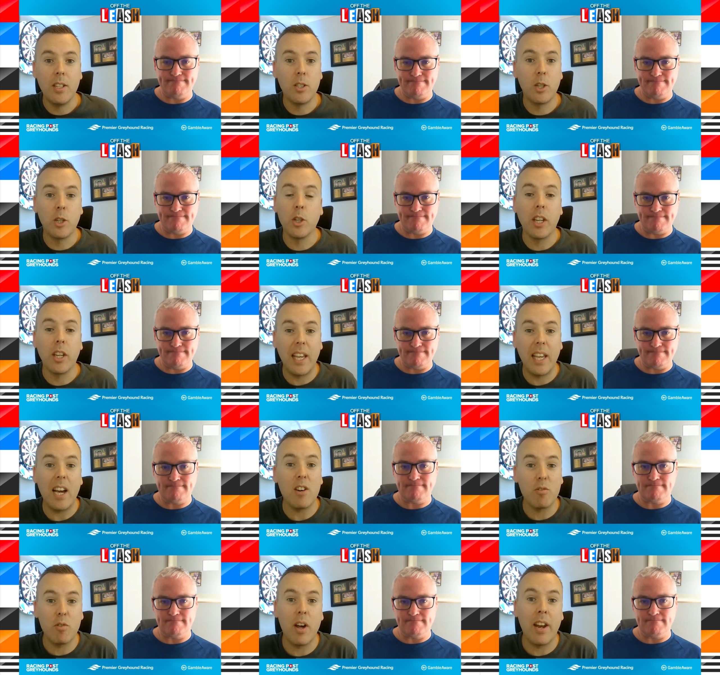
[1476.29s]
Speaker 1: He's going to
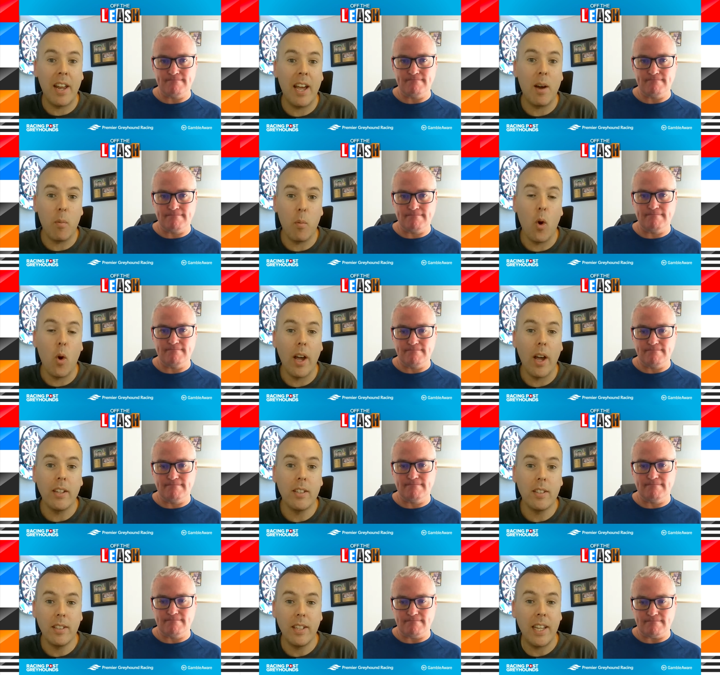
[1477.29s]
get a run out
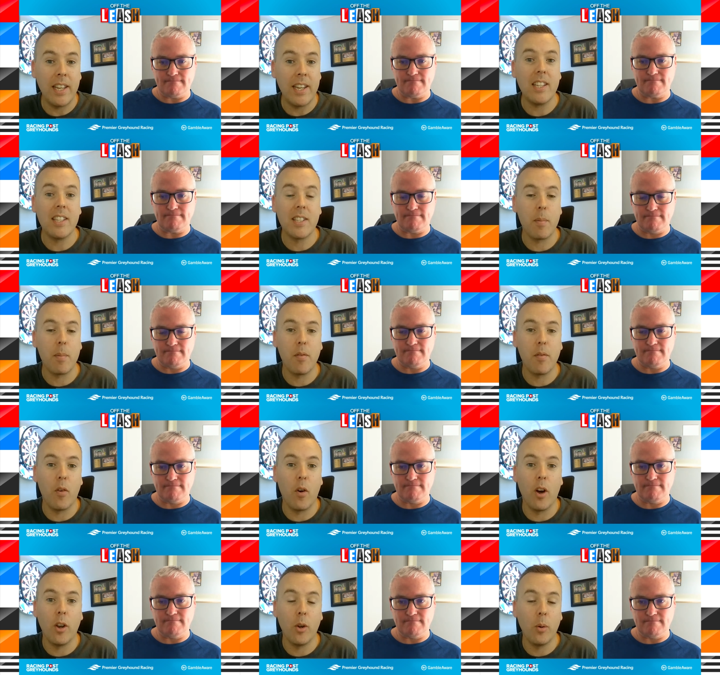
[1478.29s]
wide in his semi
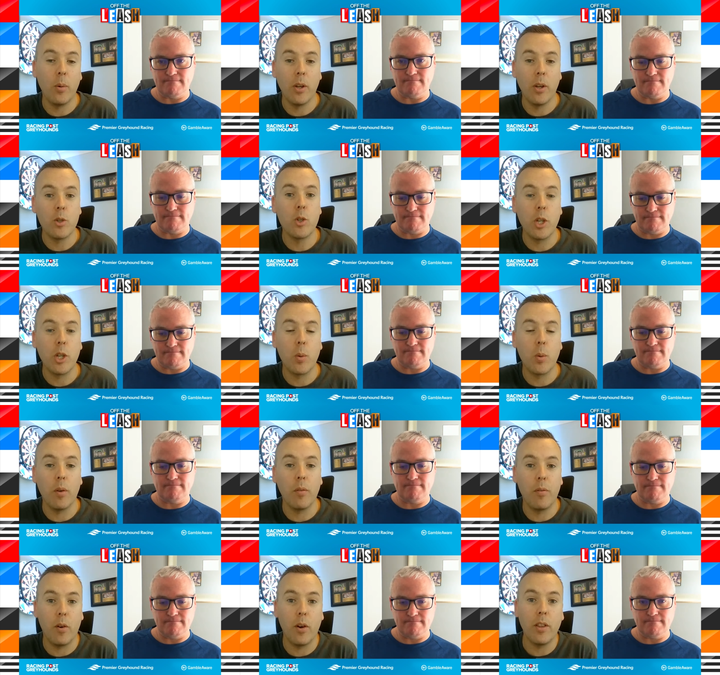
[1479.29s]
final and should he
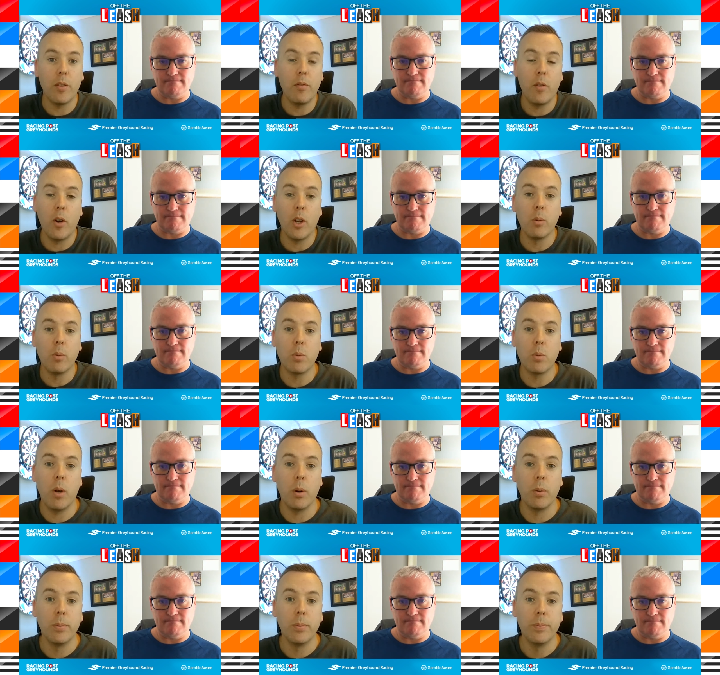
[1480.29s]
qualify in the final as
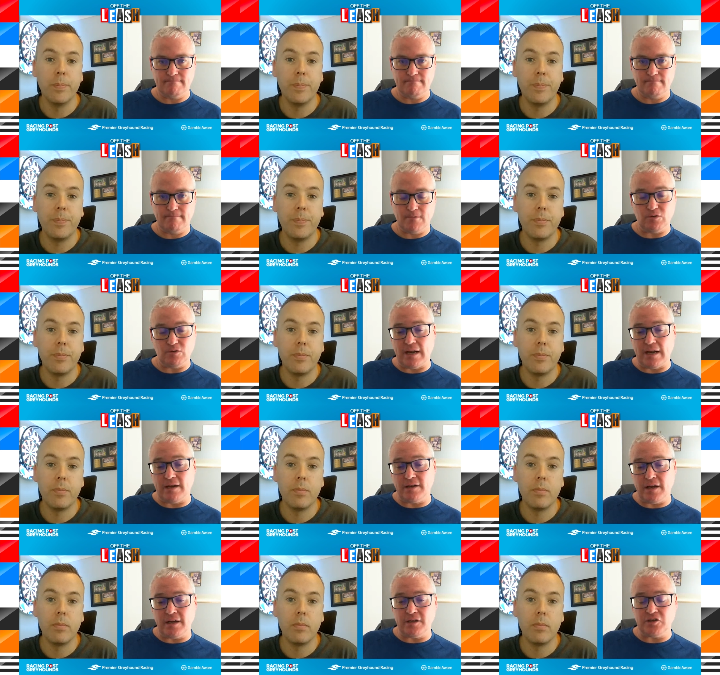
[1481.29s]
well.
Speaker 2: Well,
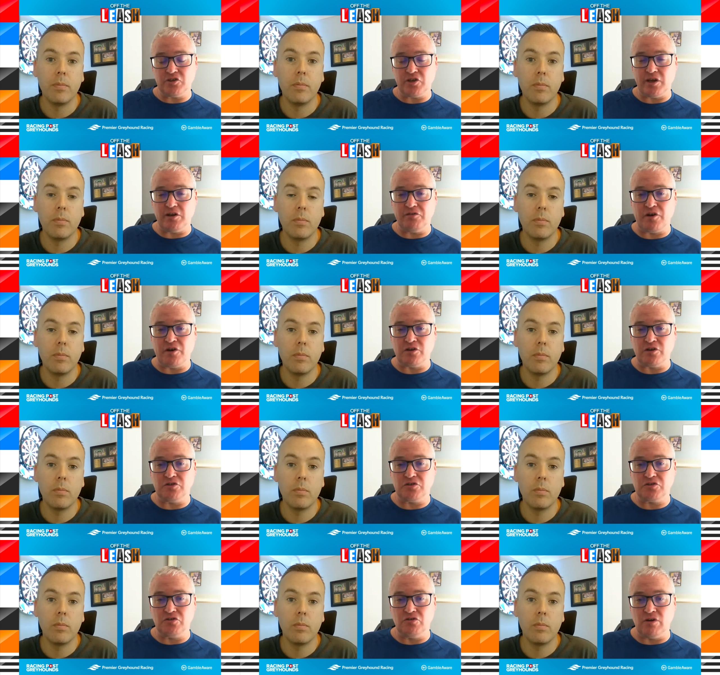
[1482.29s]
exactly. And, and he set the
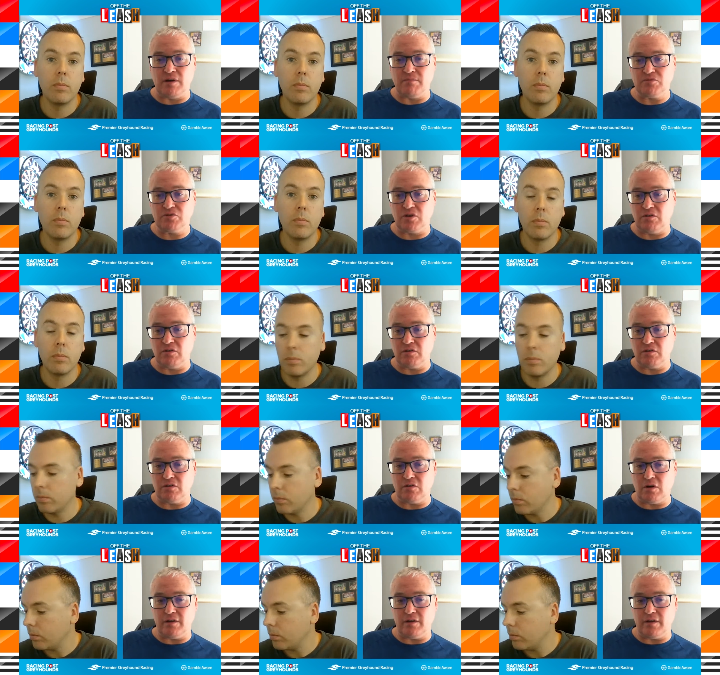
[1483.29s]
fastest time. So,
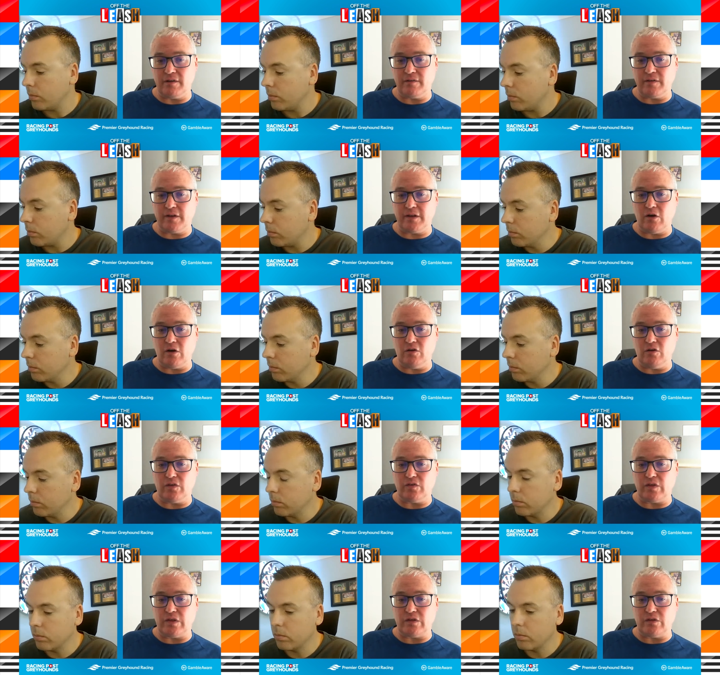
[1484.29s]
that, like,
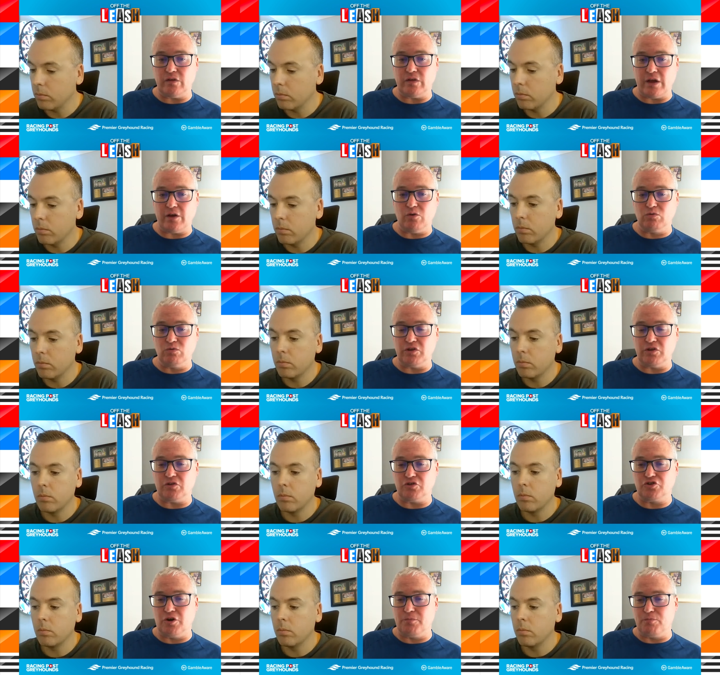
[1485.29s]
they all did
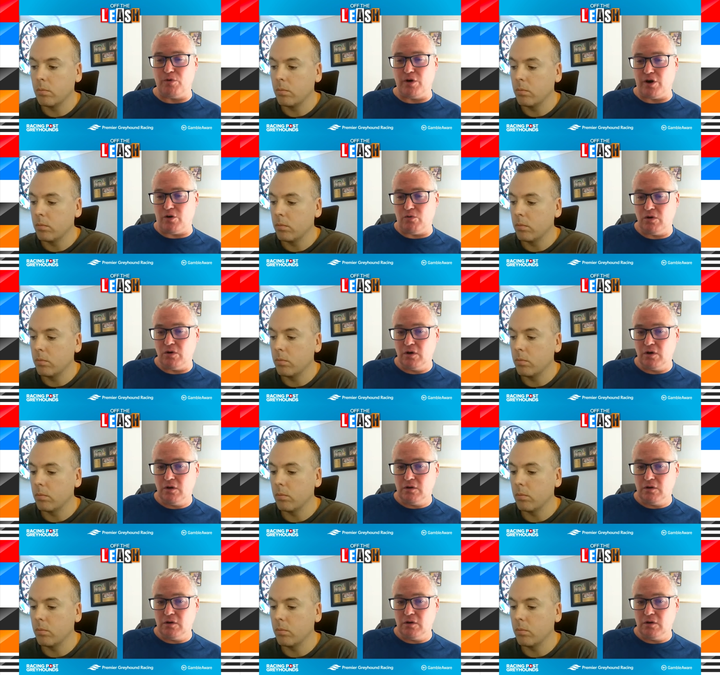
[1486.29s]
the job well.